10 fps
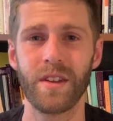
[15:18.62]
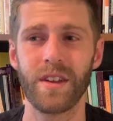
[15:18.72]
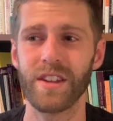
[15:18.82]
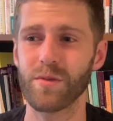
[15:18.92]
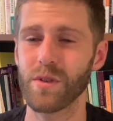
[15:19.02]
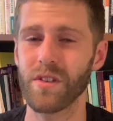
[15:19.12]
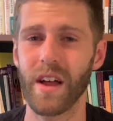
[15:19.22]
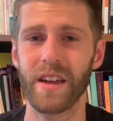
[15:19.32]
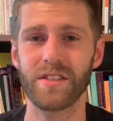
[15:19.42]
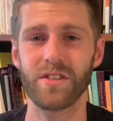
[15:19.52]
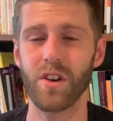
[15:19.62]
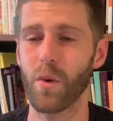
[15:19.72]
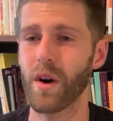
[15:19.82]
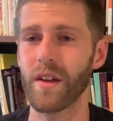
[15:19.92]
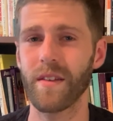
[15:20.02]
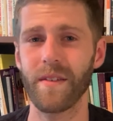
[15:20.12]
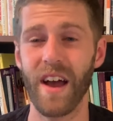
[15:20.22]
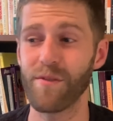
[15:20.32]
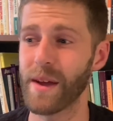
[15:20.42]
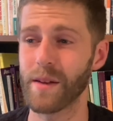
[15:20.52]
is realize, you know what?
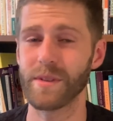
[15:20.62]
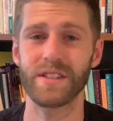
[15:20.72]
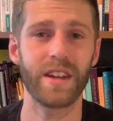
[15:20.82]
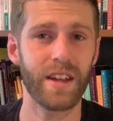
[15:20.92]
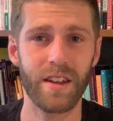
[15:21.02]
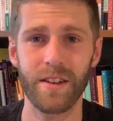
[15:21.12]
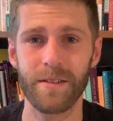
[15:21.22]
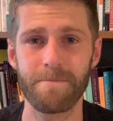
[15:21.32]
I've made a mistake.